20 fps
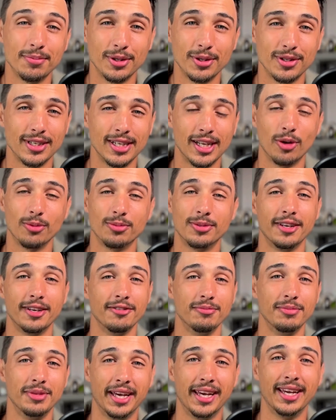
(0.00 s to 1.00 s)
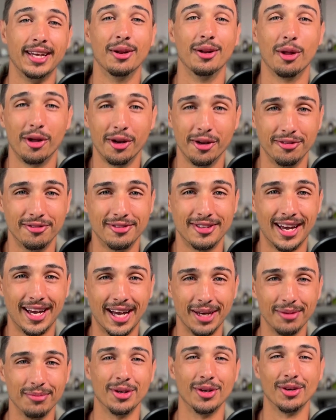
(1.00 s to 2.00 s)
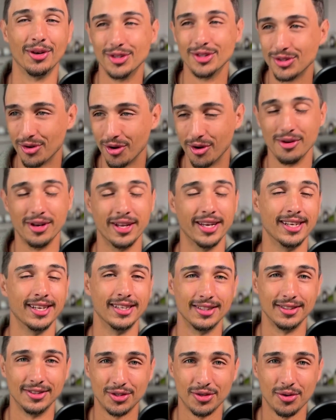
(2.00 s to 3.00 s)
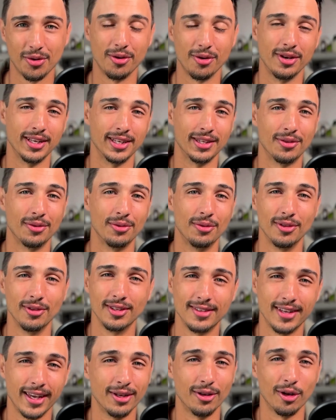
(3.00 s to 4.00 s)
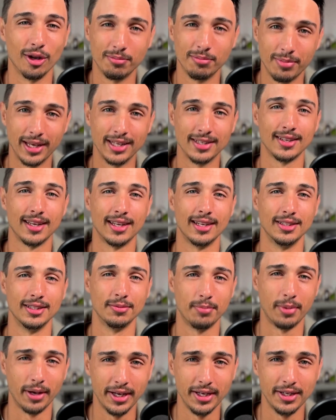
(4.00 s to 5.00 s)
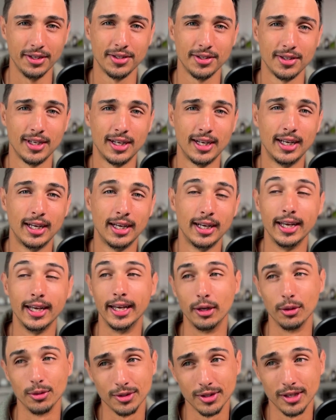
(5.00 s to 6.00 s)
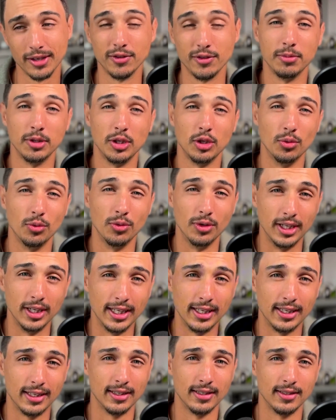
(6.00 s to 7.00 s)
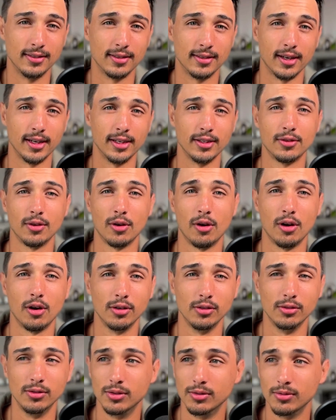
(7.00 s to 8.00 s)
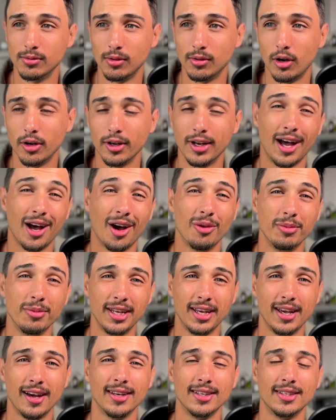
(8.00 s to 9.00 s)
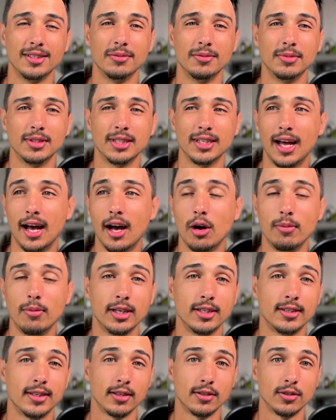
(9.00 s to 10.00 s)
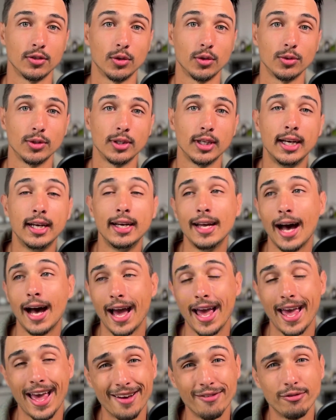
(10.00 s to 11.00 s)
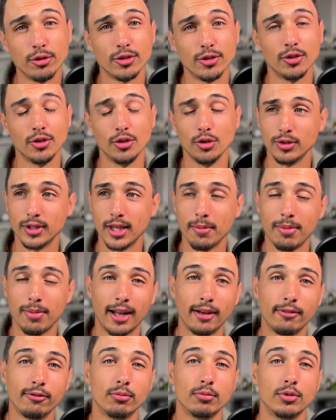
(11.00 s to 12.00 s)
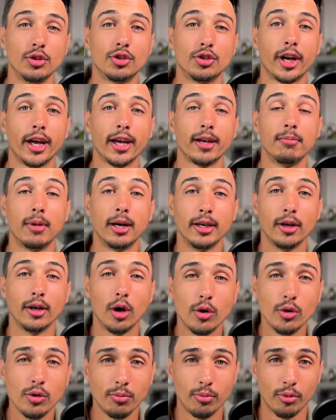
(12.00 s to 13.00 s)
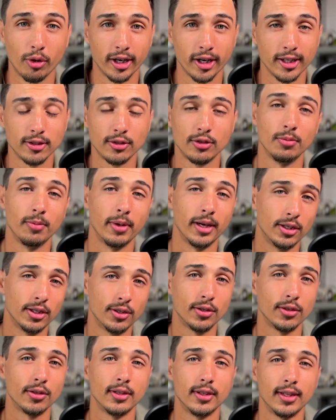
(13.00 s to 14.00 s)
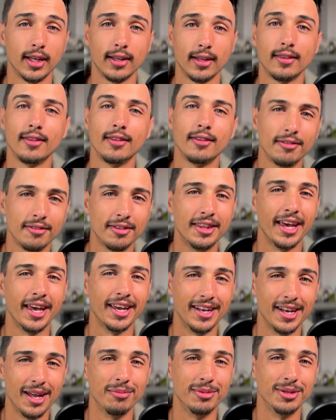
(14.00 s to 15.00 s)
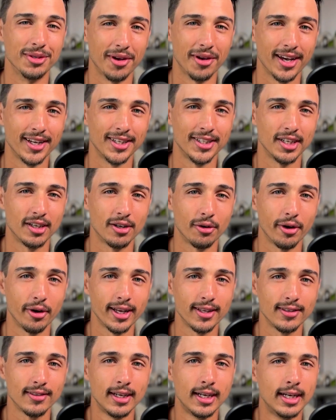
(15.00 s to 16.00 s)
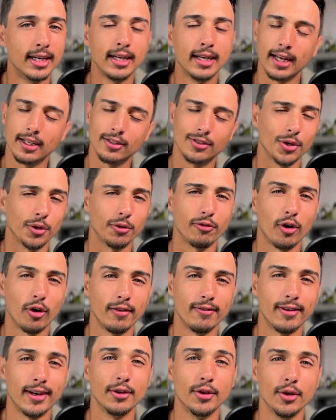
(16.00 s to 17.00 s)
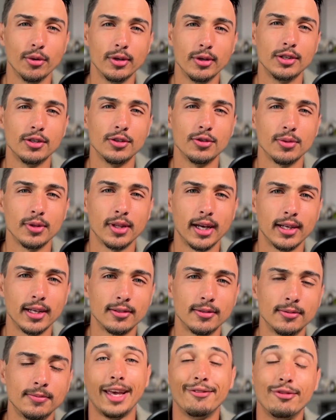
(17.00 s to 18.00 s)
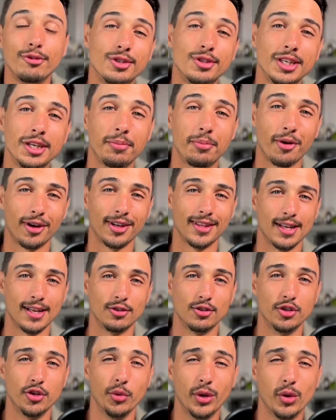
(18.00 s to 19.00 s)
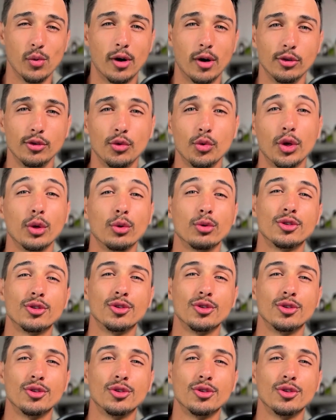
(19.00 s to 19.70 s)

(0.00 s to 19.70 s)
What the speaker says: has personally helped save me a lot of time scrolling through the Takealot bestsellers page. It also gives me unique insights on how many items and how much that's sold. I have also used their platform to track my own products to make sure that their numbers are actually correct. And so far, I've had no issues with that. If you see a product that's doing well, you can